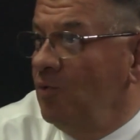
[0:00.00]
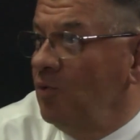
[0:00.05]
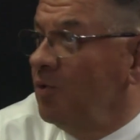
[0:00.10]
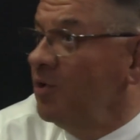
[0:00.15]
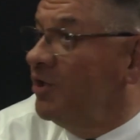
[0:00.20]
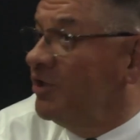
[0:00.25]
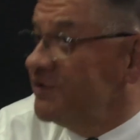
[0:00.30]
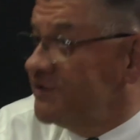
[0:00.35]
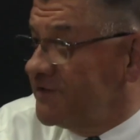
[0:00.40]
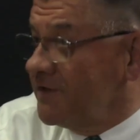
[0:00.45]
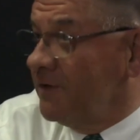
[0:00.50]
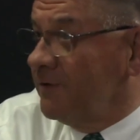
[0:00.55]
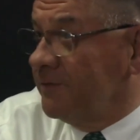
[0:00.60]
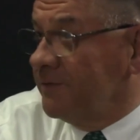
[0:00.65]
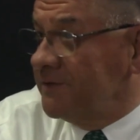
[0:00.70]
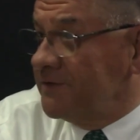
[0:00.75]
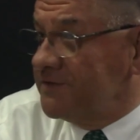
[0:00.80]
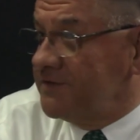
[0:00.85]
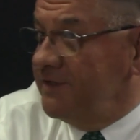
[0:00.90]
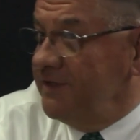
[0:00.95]
We're
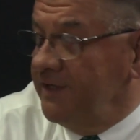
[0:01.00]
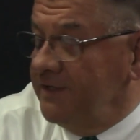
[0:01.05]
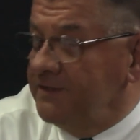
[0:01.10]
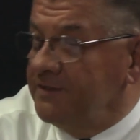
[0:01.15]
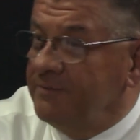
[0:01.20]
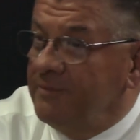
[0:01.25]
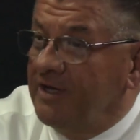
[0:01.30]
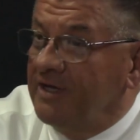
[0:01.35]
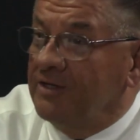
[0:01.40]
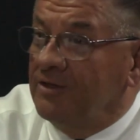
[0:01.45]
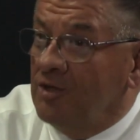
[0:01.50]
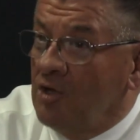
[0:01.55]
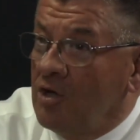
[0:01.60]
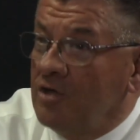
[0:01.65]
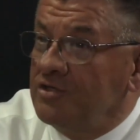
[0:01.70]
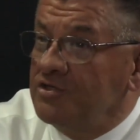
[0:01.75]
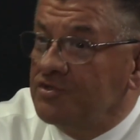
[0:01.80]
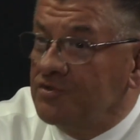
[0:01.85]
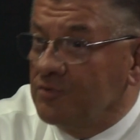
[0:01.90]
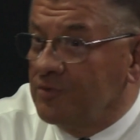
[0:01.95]
consultants. And to make a
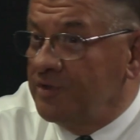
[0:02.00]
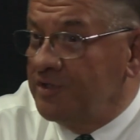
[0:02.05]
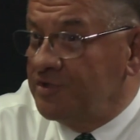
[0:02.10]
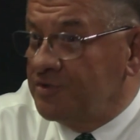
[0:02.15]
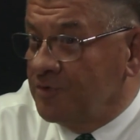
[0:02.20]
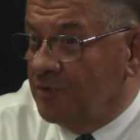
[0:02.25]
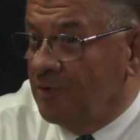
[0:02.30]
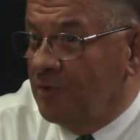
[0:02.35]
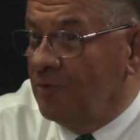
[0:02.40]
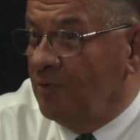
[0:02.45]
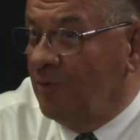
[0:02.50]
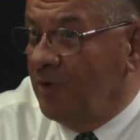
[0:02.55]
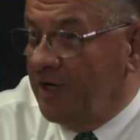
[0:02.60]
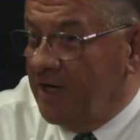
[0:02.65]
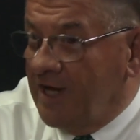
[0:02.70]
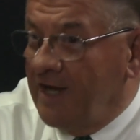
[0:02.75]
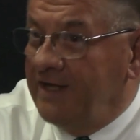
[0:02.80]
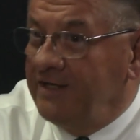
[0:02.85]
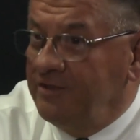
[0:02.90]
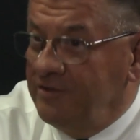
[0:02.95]
long story short, what
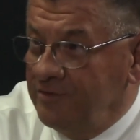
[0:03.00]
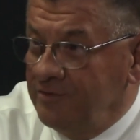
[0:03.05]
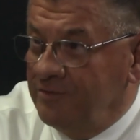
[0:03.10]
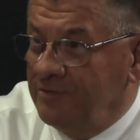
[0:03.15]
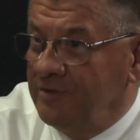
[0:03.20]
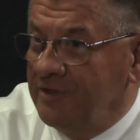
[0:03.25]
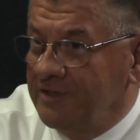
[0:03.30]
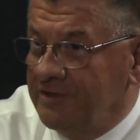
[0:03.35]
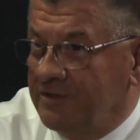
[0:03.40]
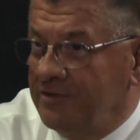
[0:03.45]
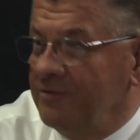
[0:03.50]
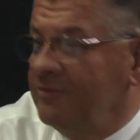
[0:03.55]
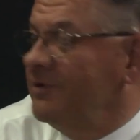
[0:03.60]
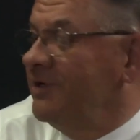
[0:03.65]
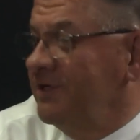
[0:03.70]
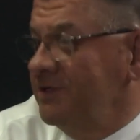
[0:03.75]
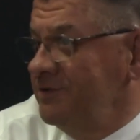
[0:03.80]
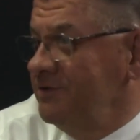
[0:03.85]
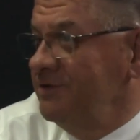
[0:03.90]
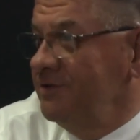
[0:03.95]
I do at the
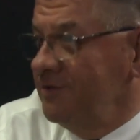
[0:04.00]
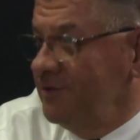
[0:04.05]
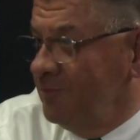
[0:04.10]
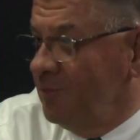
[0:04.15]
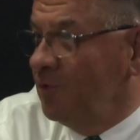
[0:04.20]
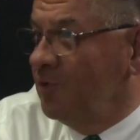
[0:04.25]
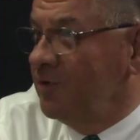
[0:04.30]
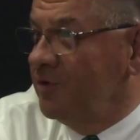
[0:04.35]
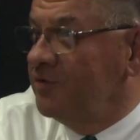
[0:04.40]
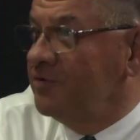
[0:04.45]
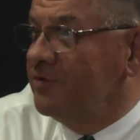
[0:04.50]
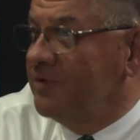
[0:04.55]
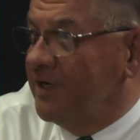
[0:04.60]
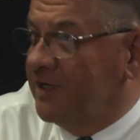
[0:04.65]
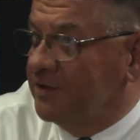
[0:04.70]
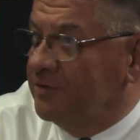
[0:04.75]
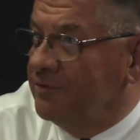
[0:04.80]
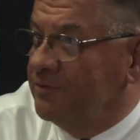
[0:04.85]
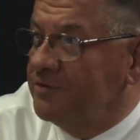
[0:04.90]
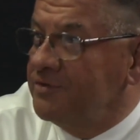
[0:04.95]
direction of the board of
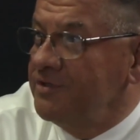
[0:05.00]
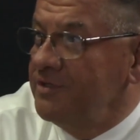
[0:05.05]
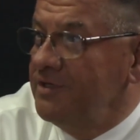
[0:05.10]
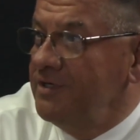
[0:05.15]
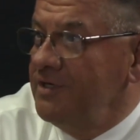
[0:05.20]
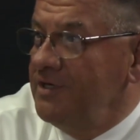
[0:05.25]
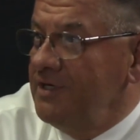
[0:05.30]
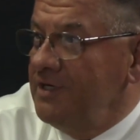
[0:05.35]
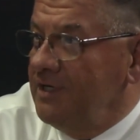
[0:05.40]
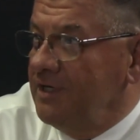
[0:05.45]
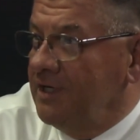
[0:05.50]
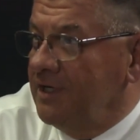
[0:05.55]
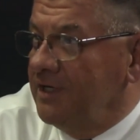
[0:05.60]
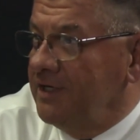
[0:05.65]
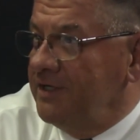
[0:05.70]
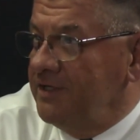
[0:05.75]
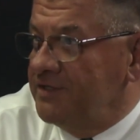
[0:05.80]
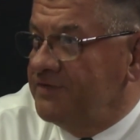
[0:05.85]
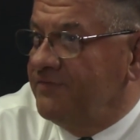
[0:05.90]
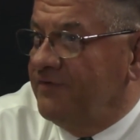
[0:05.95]
directors
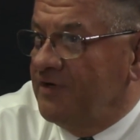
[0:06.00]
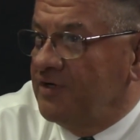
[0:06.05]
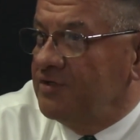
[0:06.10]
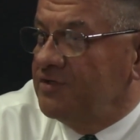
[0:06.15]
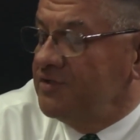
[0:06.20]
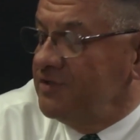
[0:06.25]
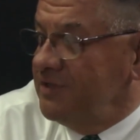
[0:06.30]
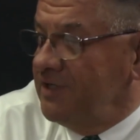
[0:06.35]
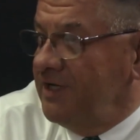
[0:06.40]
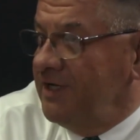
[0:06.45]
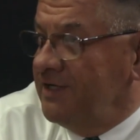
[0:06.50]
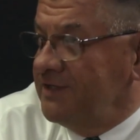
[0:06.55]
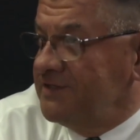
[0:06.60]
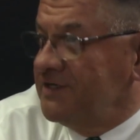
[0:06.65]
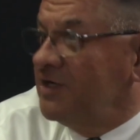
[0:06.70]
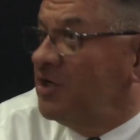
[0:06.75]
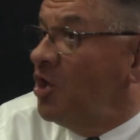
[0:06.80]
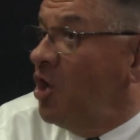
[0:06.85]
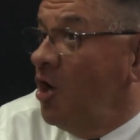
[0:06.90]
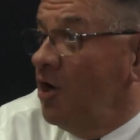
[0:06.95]
is function as
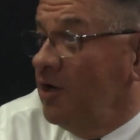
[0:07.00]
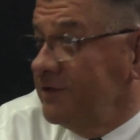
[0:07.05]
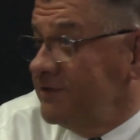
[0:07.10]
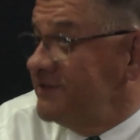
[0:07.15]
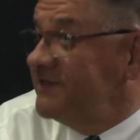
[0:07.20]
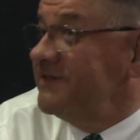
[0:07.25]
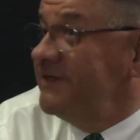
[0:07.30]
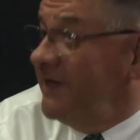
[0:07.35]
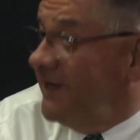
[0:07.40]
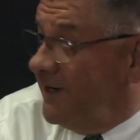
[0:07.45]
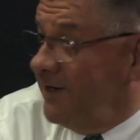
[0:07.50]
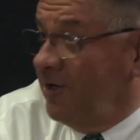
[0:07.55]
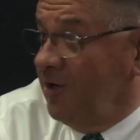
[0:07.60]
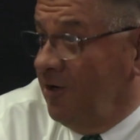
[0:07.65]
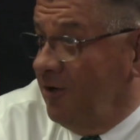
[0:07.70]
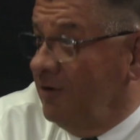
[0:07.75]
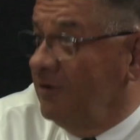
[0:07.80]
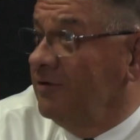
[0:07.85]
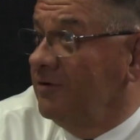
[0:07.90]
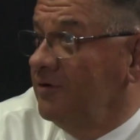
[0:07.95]
a
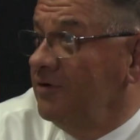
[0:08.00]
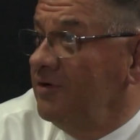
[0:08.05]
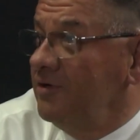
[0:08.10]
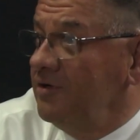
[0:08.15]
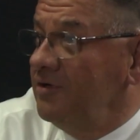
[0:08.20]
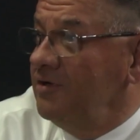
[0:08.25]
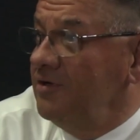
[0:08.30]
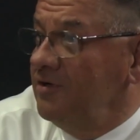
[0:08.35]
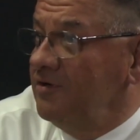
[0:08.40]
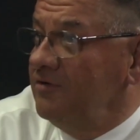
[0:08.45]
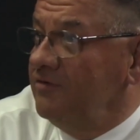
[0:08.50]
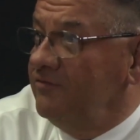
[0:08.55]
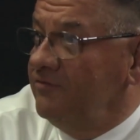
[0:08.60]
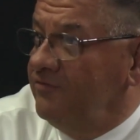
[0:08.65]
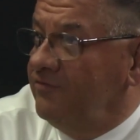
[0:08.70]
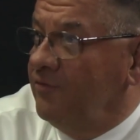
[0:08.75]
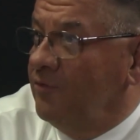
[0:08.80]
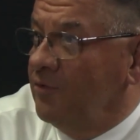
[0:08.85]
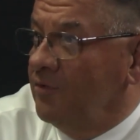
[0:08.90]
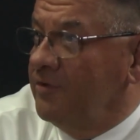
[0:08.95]
concierge
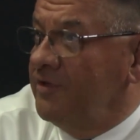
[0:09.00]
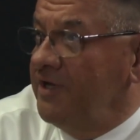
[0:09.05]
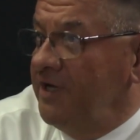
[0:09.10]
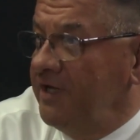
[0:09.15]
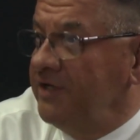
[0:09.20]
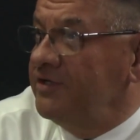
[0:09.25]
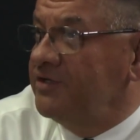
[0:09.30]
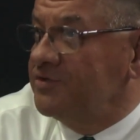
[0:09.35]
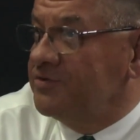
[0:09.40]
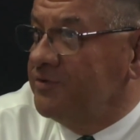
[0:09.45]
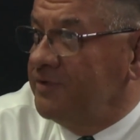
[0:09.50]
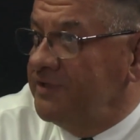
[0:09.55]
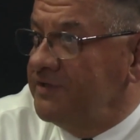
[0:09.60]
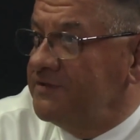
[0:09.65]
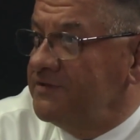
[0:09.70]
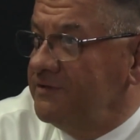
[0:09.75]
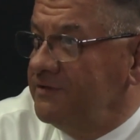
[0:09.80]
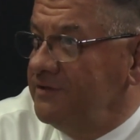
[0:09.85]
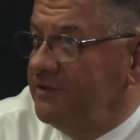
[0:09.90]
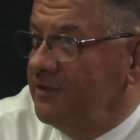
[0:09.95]
for the
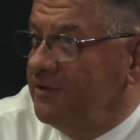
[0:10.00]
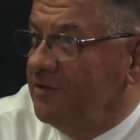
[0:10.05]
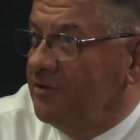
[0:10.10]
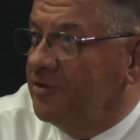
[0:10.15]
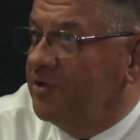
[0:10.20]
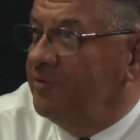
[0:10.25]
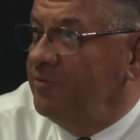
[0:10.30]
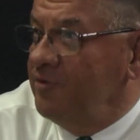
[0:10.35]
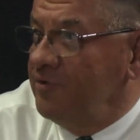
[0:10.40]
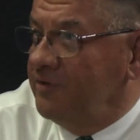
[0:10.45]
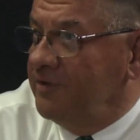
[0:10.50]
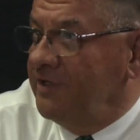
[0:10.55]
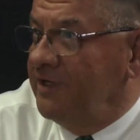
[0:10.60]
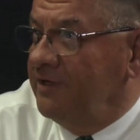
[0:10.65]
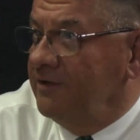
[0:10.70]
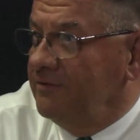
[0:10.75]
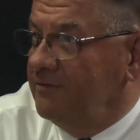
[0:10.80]
industries in our community.